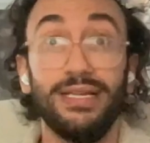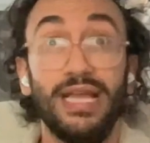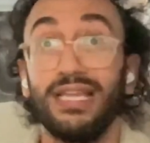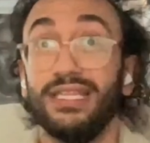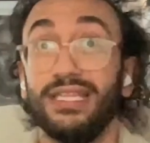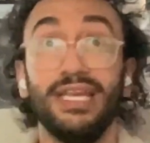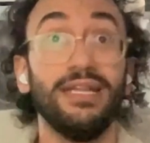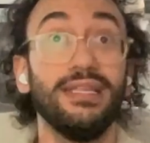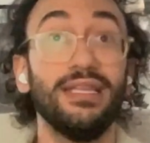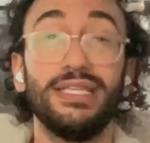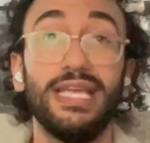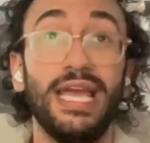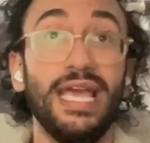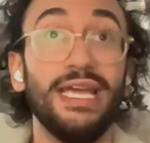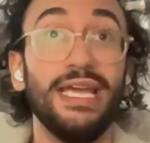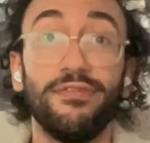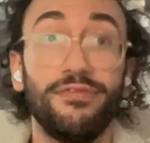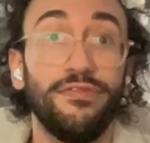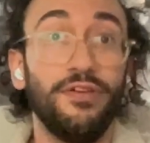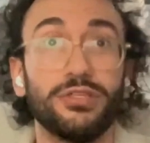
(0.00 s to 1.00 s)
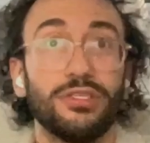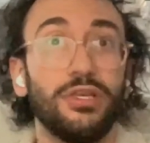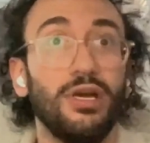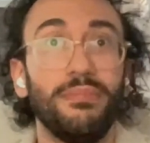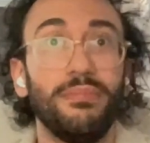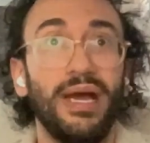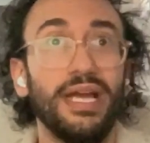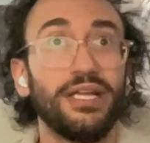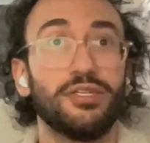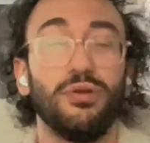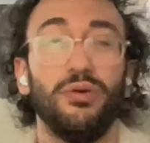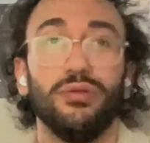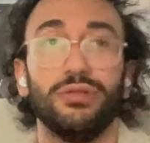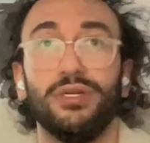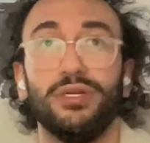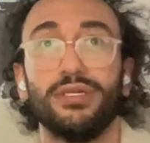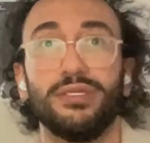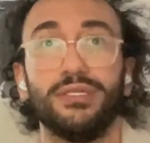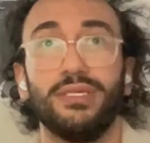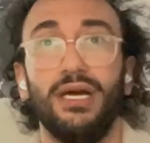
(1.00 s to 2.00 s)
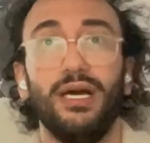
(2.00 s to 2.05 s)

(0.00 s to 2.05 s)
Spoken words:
at the end of the day, it falls on my shoulders.